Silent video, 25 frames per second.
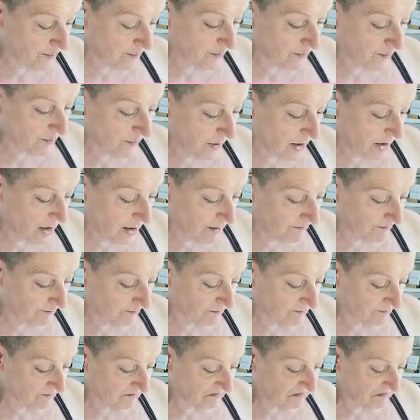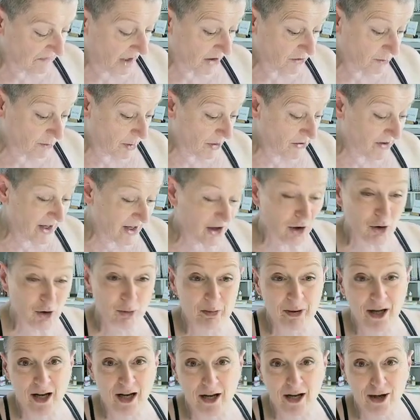I suppose that could
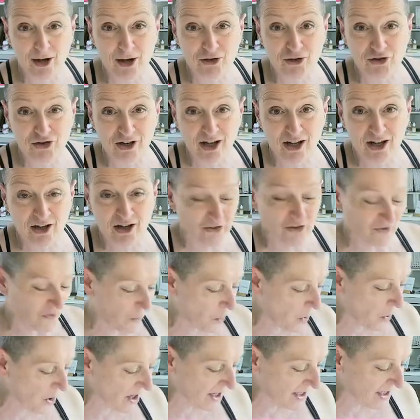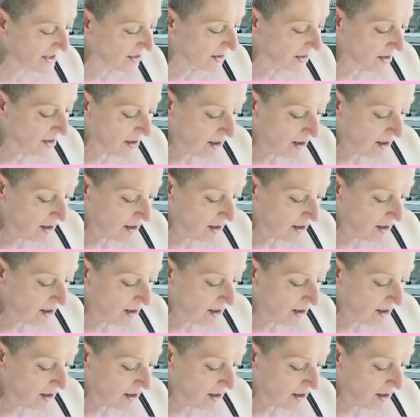be a large glass for wine.